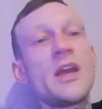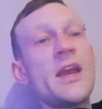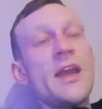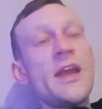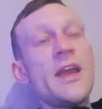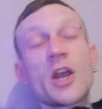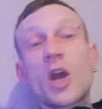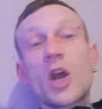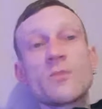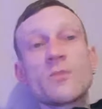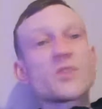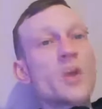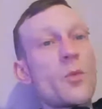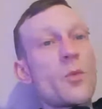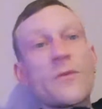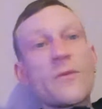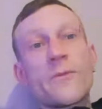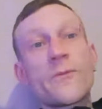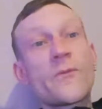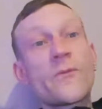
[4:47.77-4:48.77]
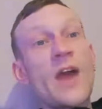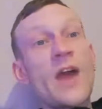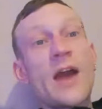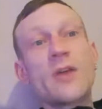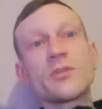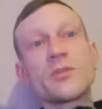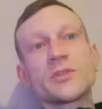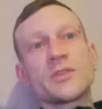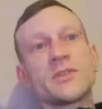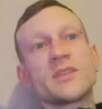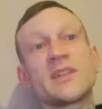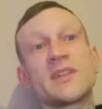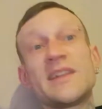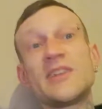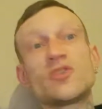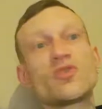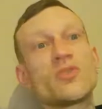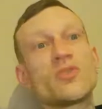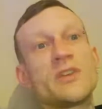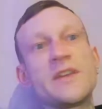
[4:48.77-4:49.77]
it comes up with thousands,
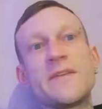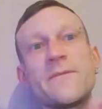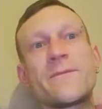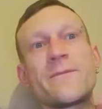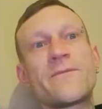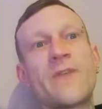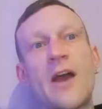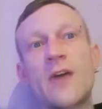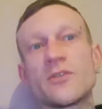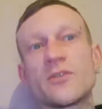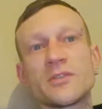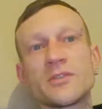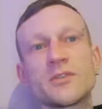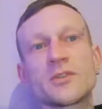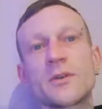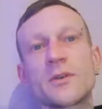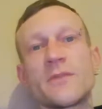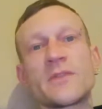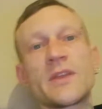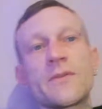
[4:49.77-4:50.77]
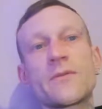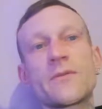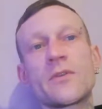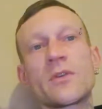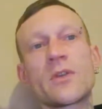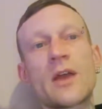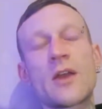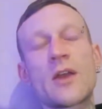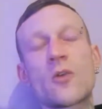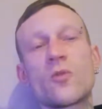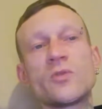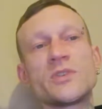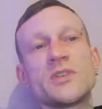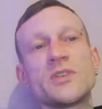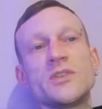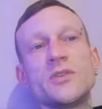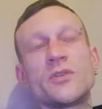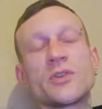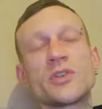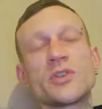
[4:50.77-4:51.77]
literally thousands of different like
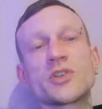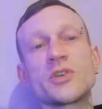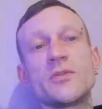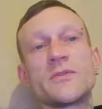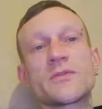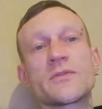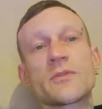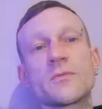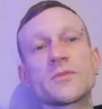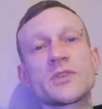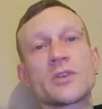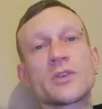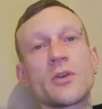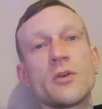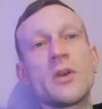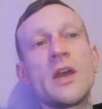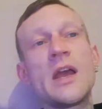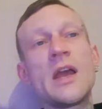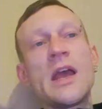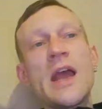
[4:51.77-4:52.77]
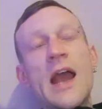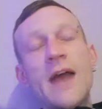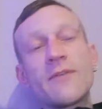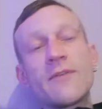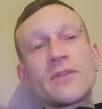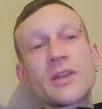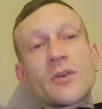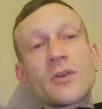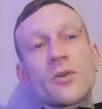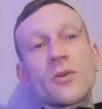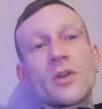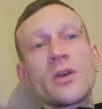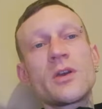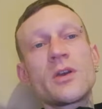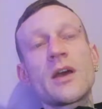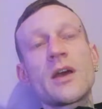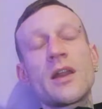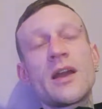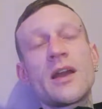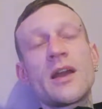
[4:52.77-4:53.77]
courses you can choose from. So have a little
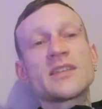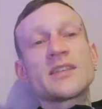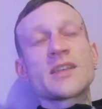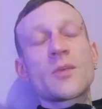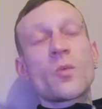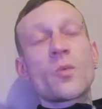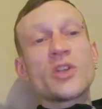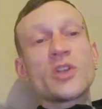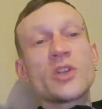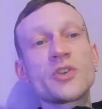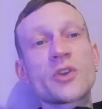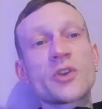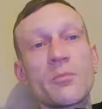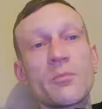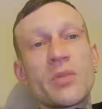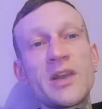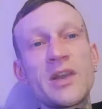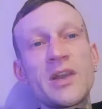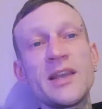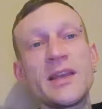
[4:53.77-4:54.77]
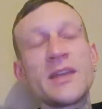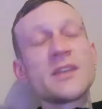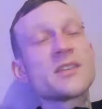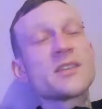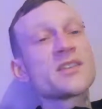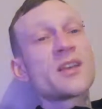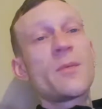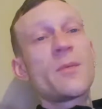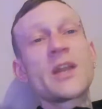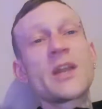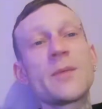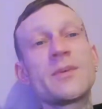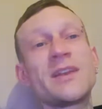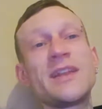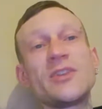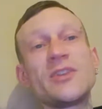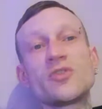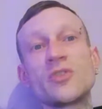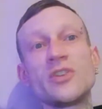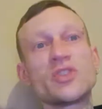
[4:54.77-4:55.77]
look, and like I said, once you complete it, some of them are
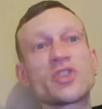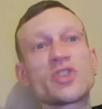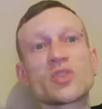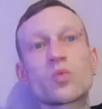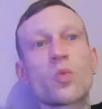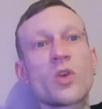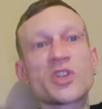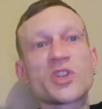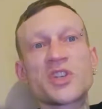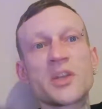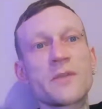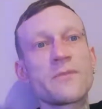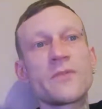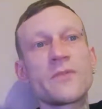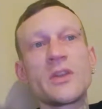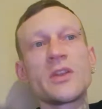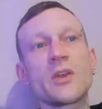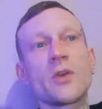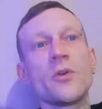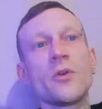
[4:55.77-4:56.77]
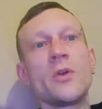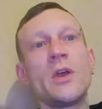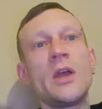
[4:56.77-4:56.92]
literally just watching a video,